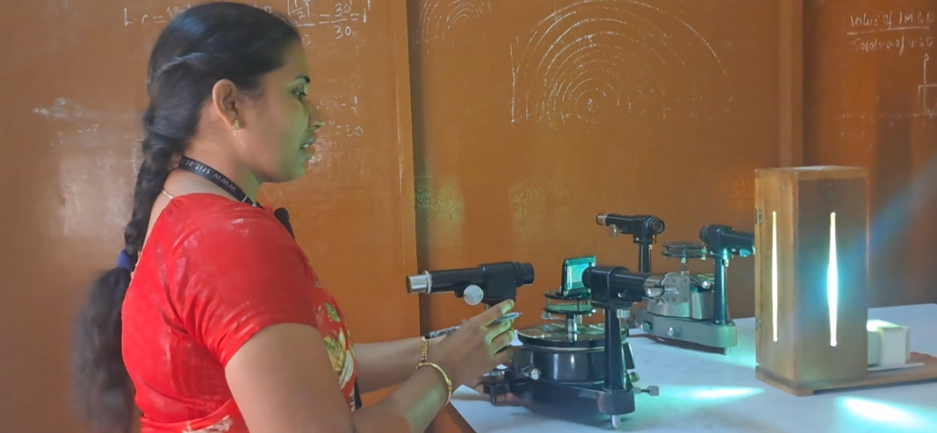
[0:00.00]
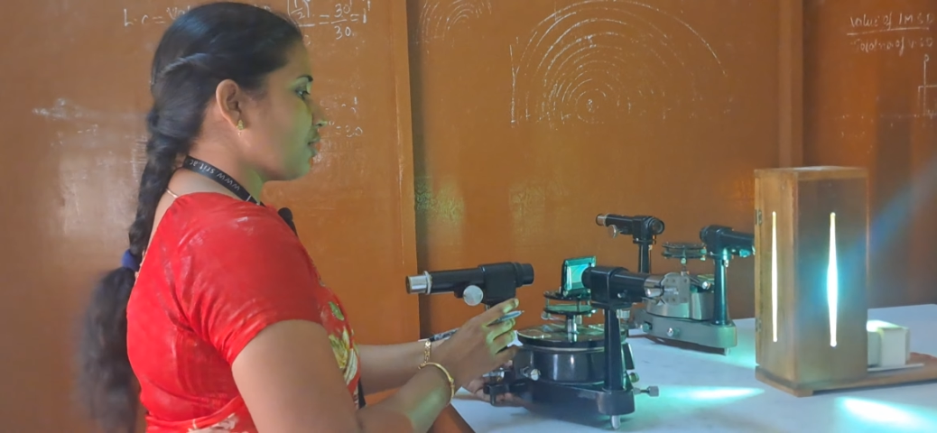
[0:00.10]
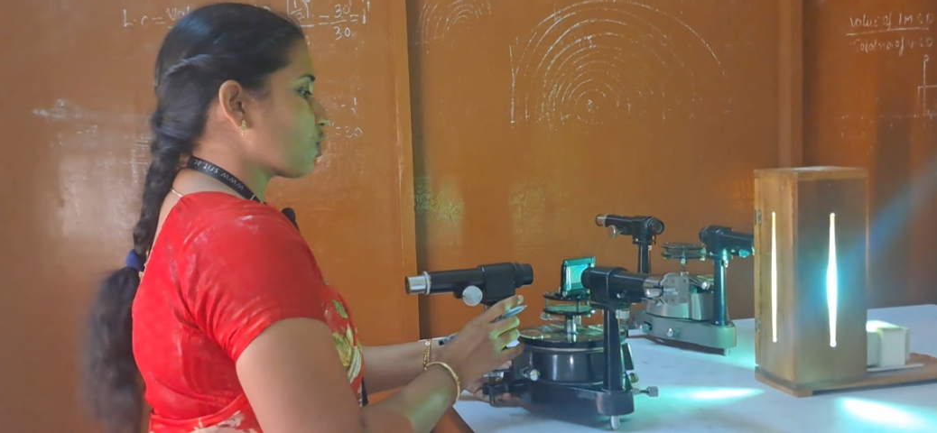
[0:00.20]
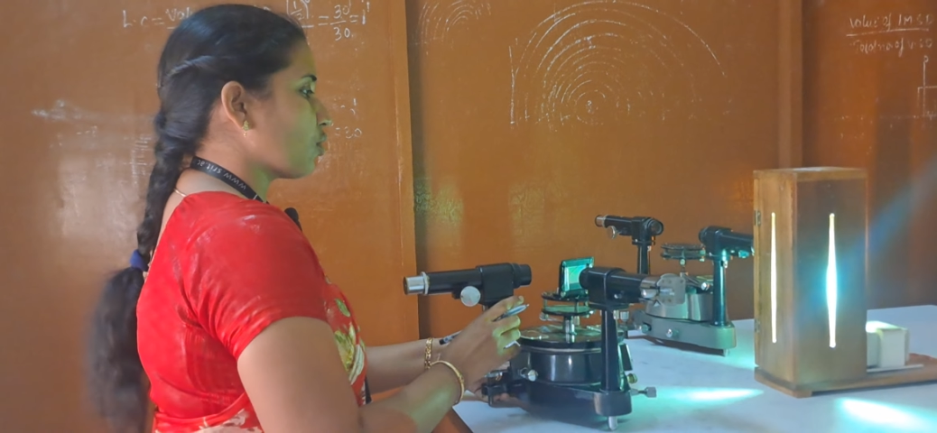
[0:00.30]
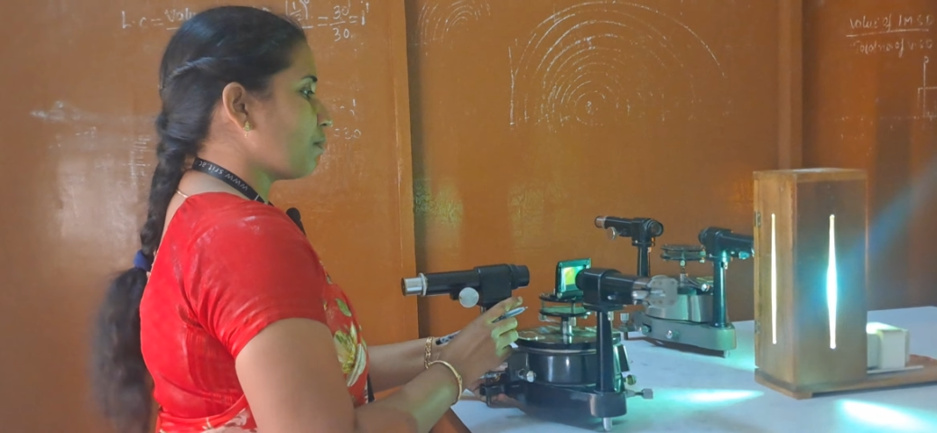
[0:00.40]

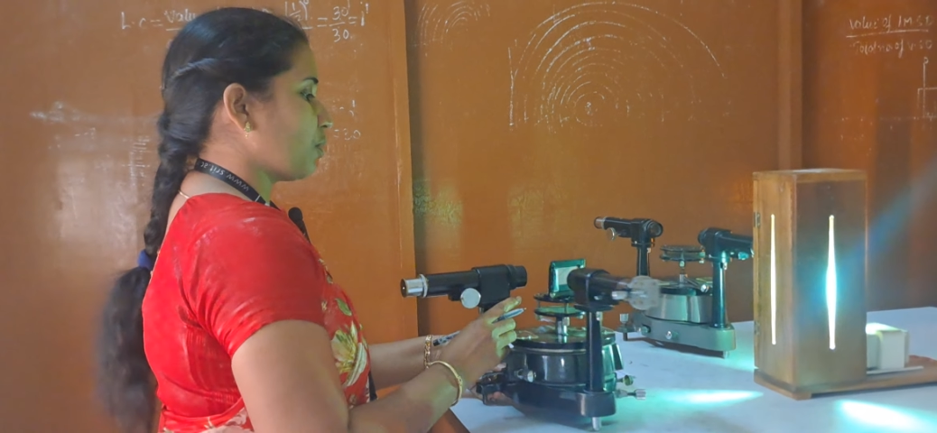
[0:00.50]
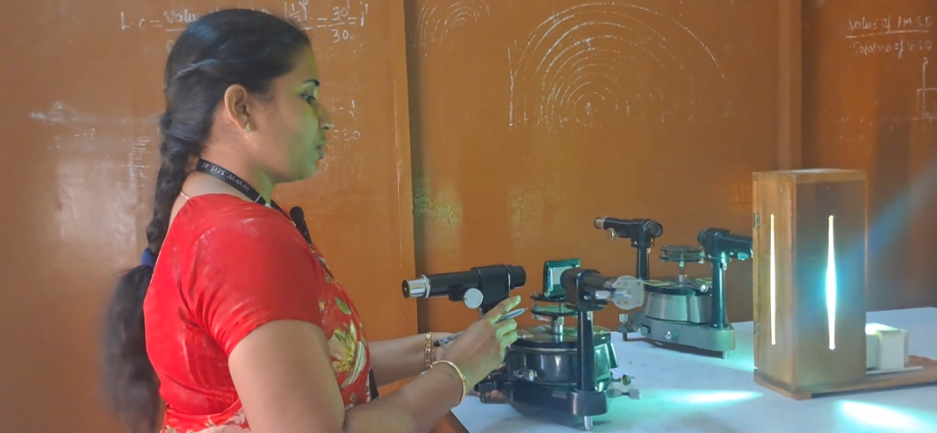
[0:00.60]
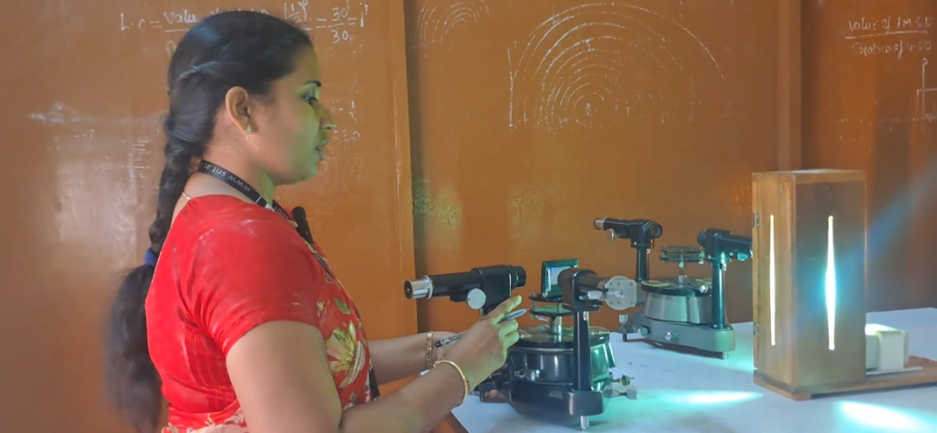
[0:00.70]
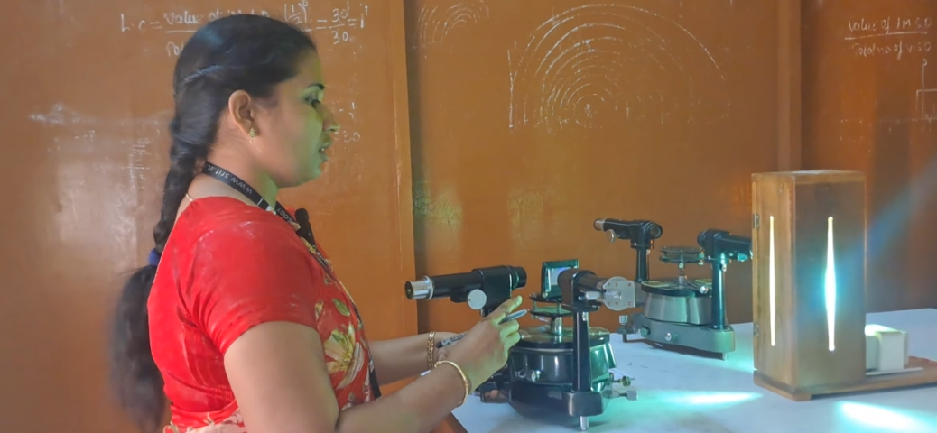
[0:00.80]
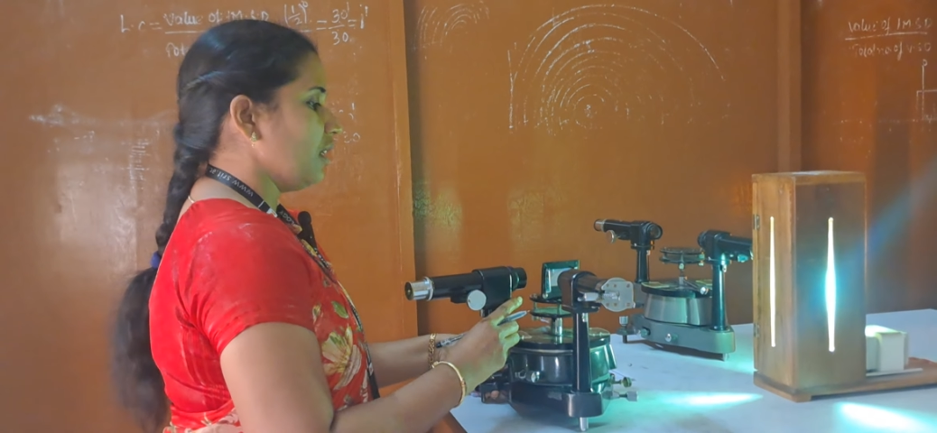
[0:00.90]
telescope to
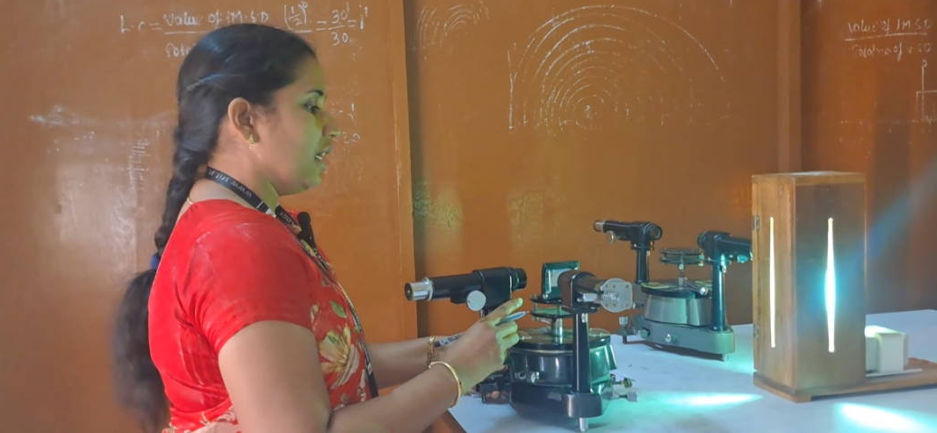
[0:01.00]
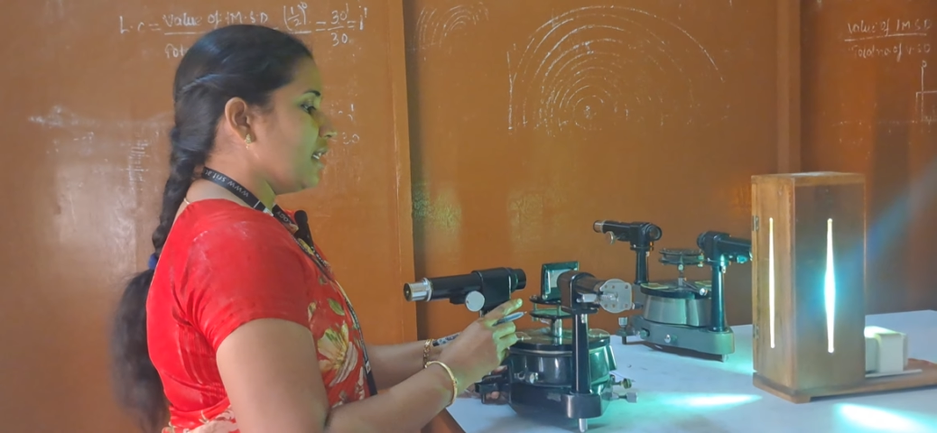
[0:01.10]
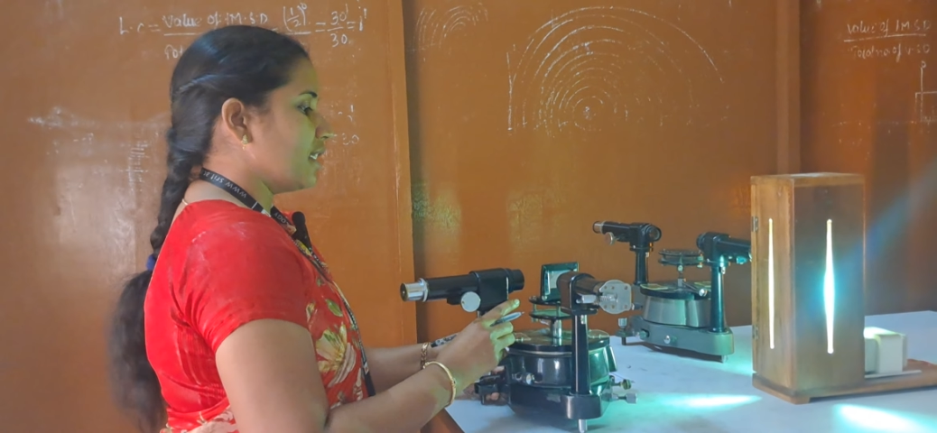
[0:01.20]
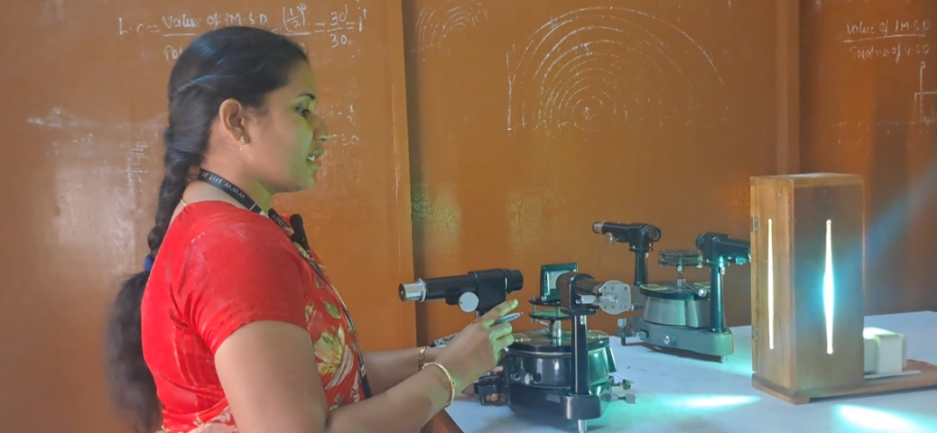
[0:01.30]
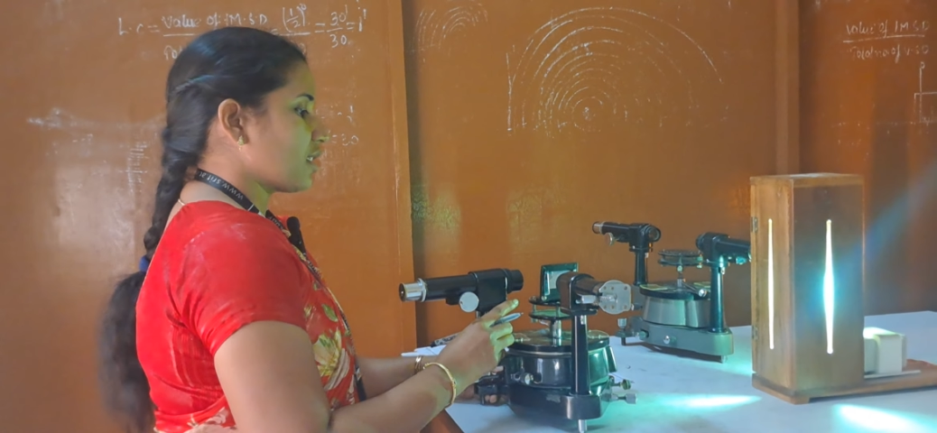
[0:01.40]
the
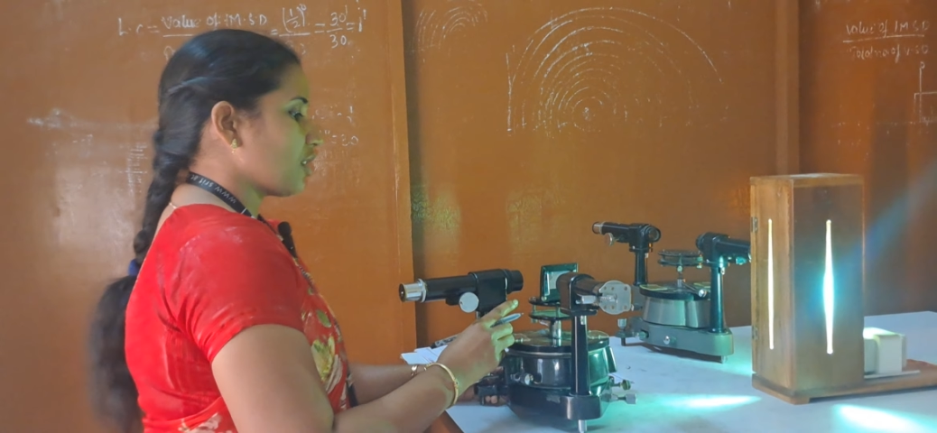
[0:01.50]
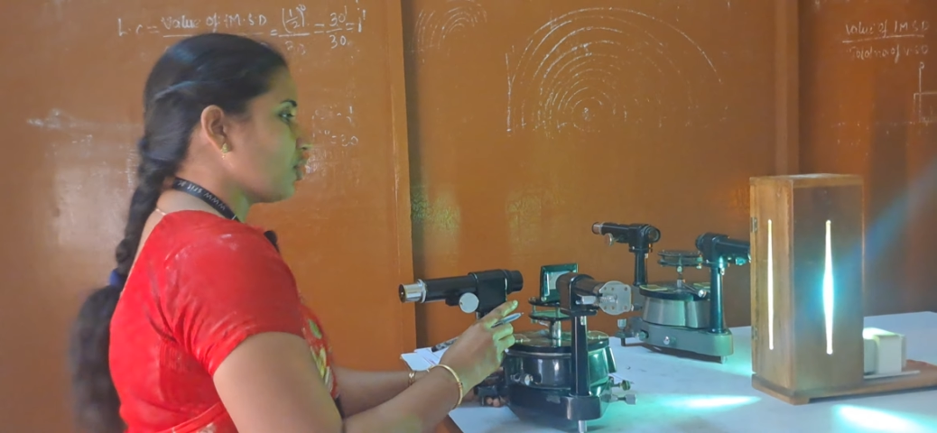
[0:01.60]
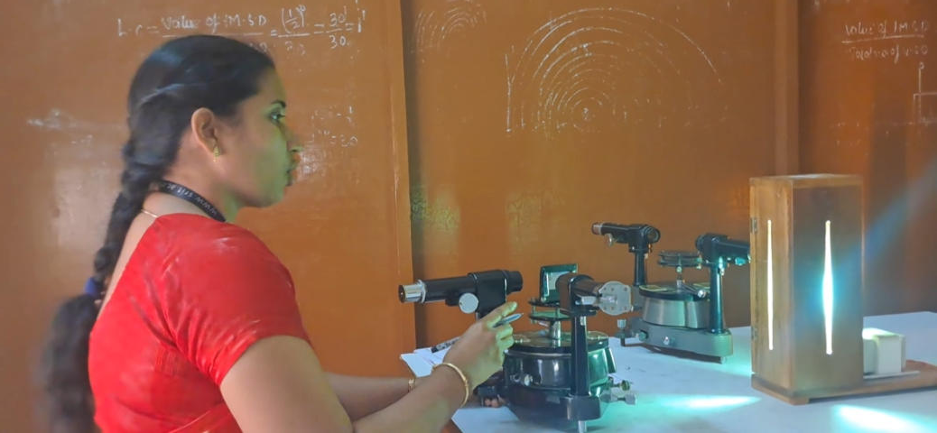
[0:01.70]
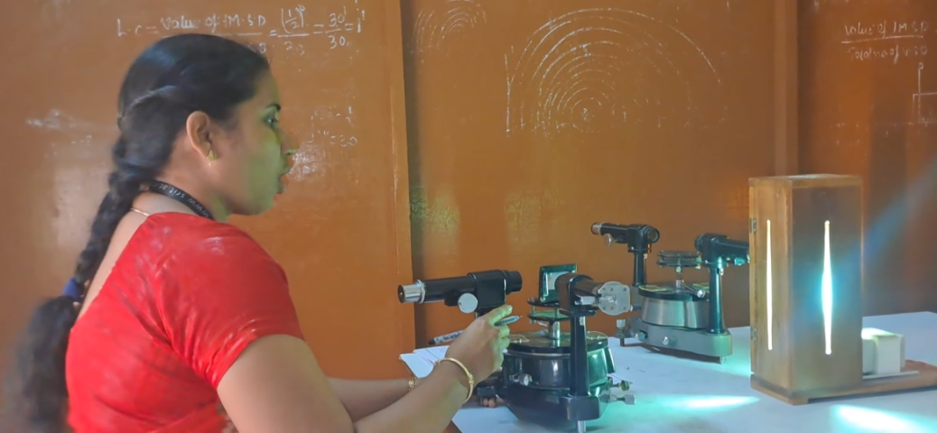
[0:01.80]
distant